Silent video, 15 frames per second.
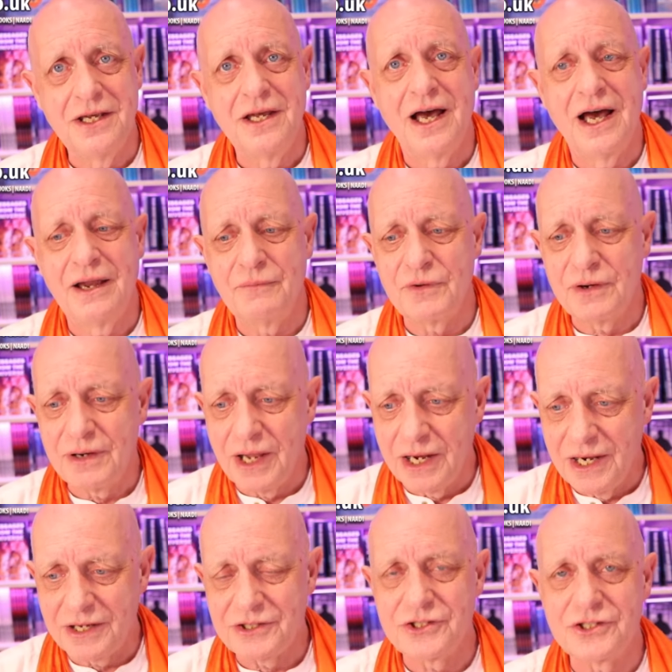And we'll, I'd
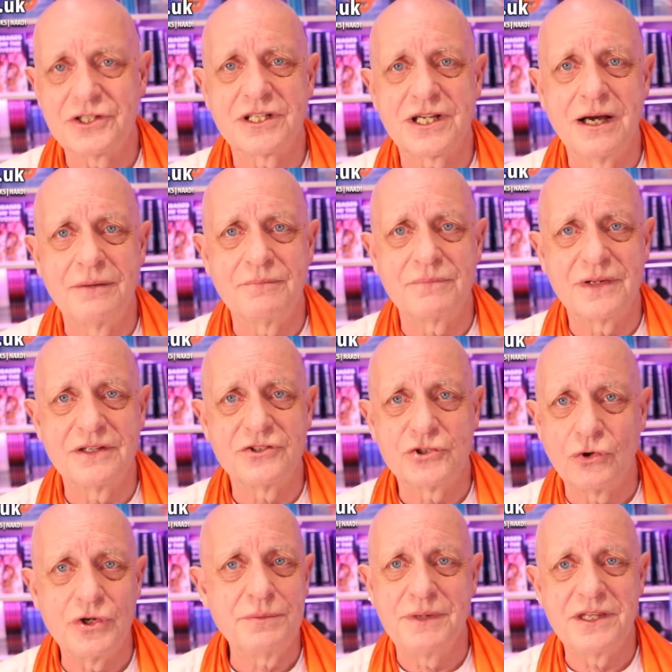like you to come and
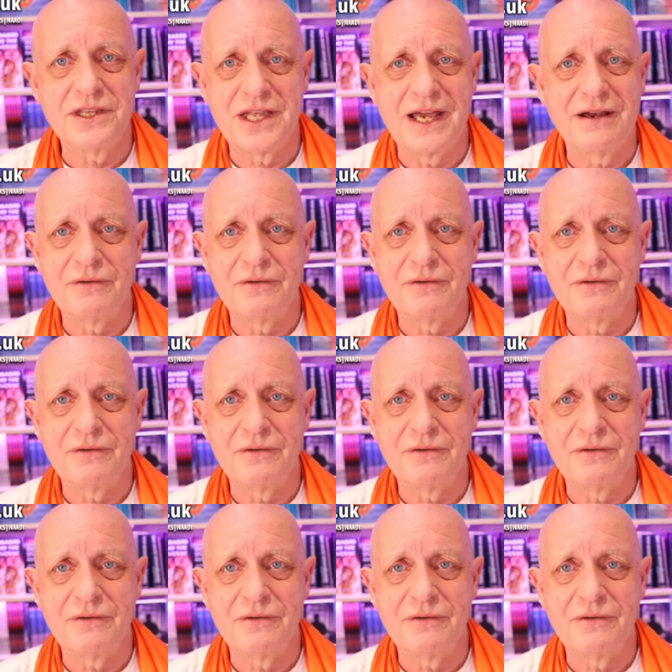join me there,